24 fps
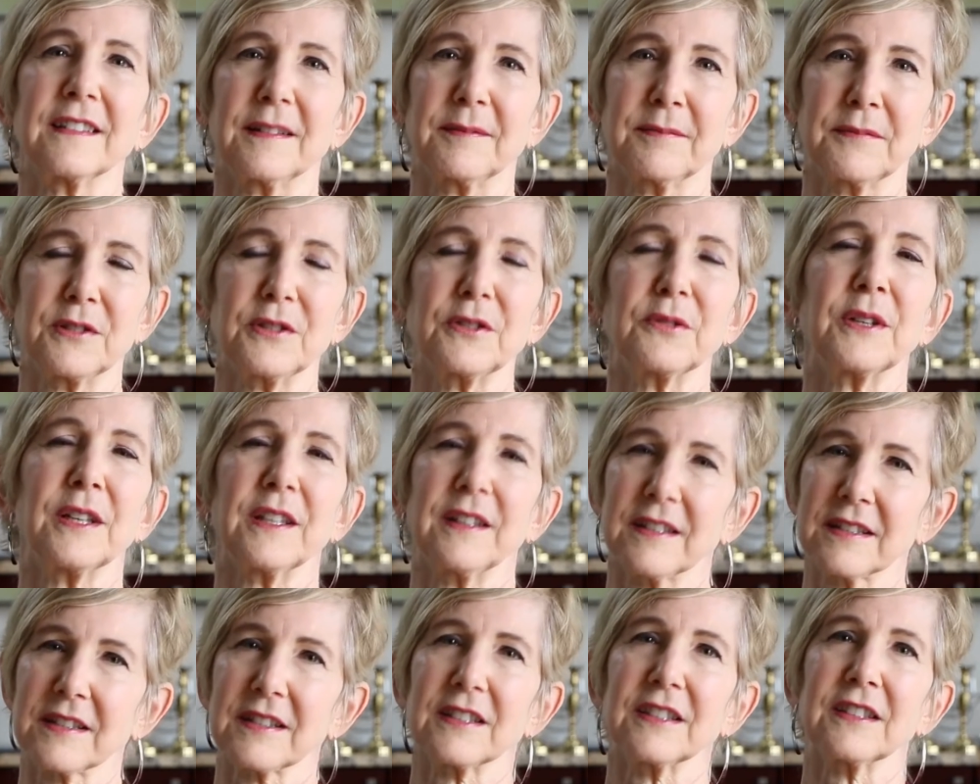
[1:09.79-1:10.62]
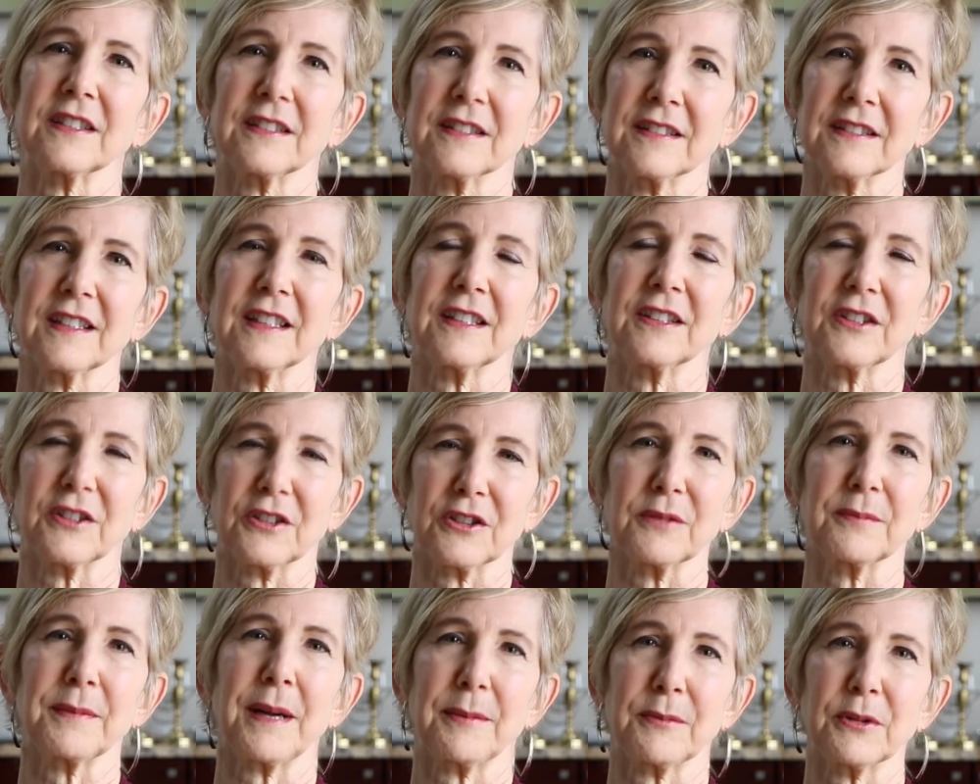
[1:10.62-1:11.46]
And I'm doing this in, in
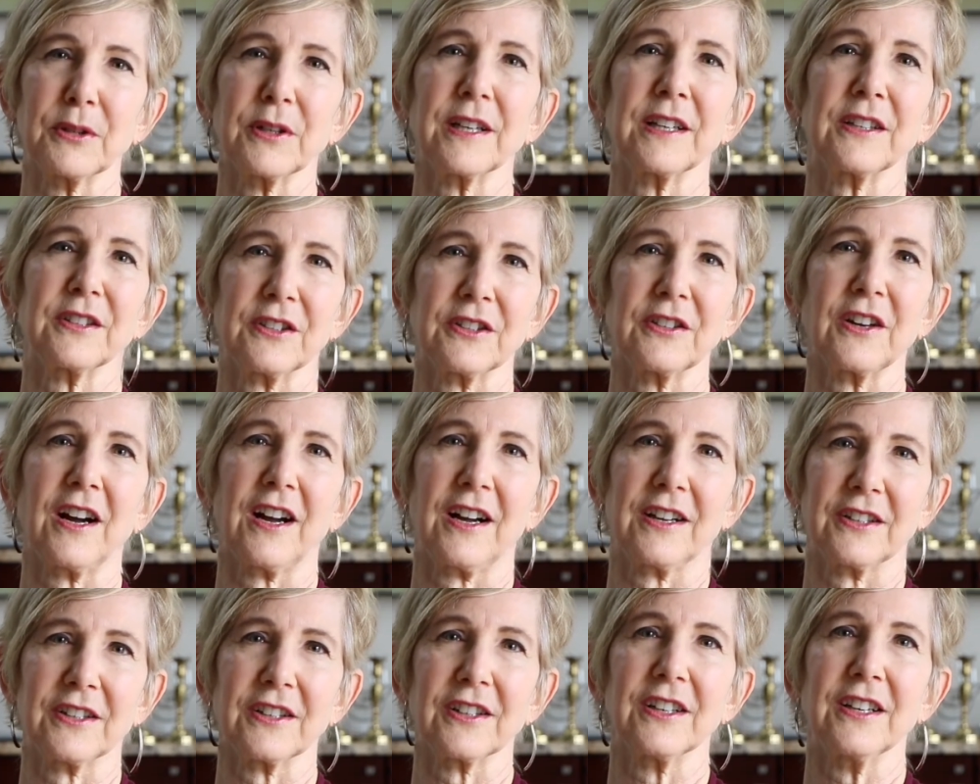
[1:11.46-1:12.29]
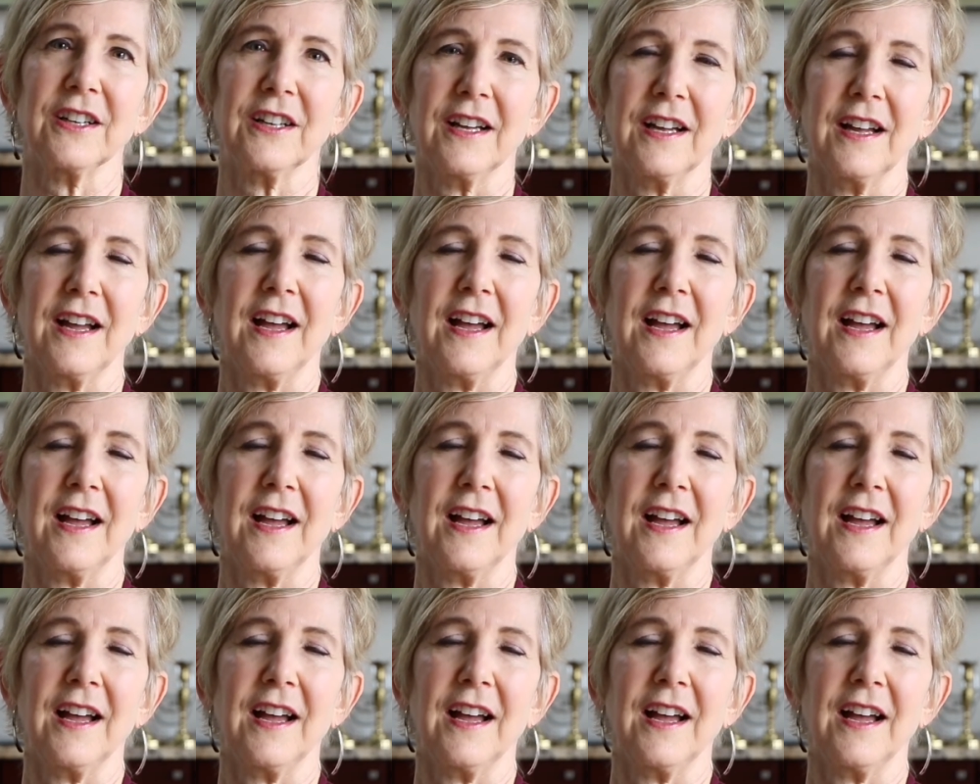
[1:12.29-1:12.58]
her memory, in her honor.